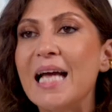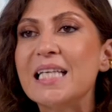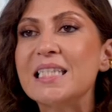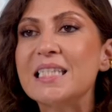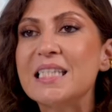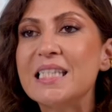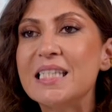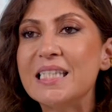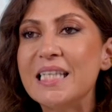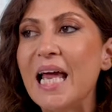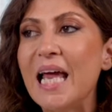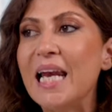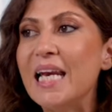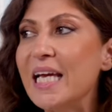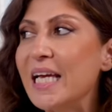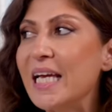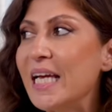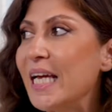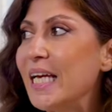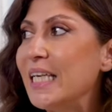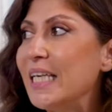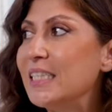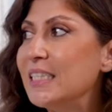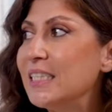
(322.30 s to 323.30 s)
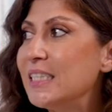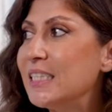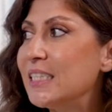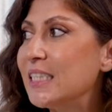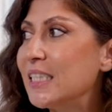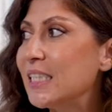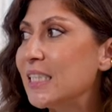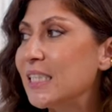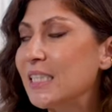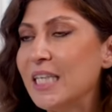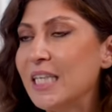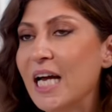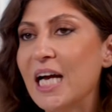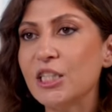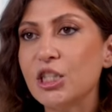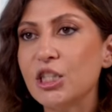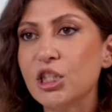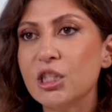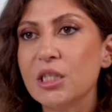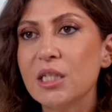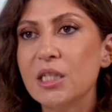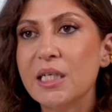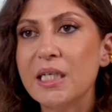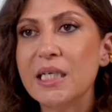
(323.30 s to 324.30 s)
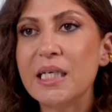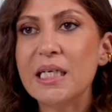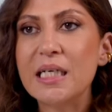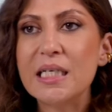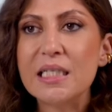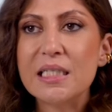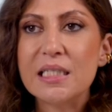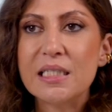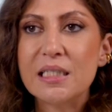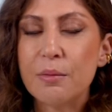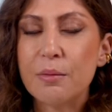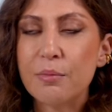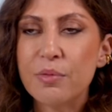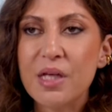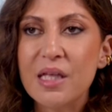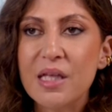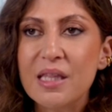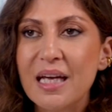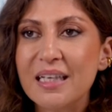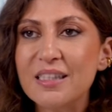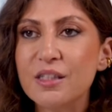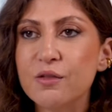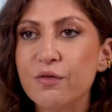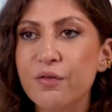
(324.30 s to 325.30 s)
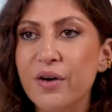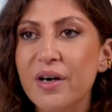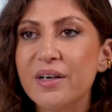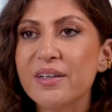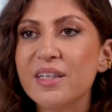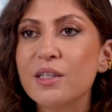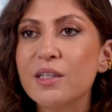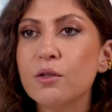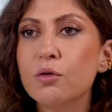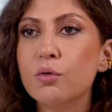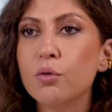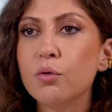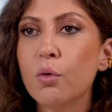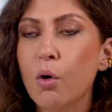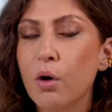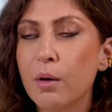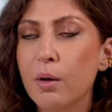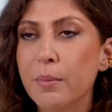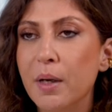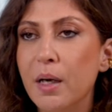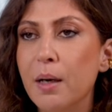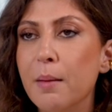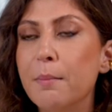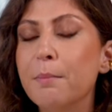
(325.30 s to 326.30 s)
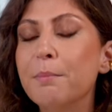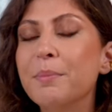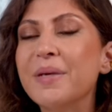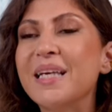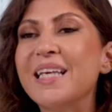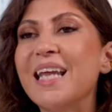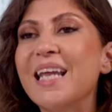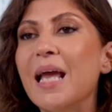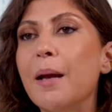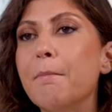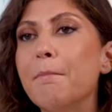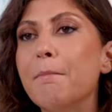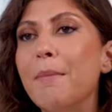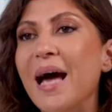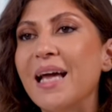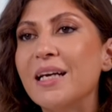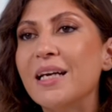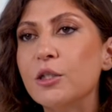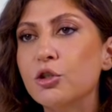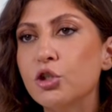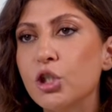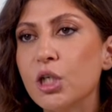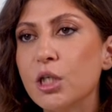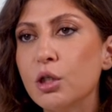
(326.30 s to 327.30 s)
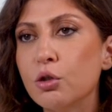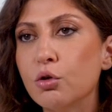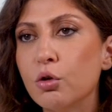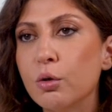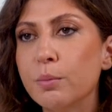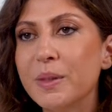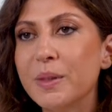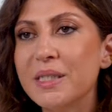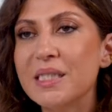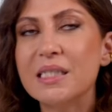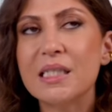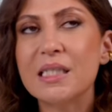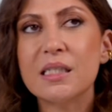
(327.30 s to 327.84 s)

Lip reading: selling internationally is something that's very normal, meaning managing your business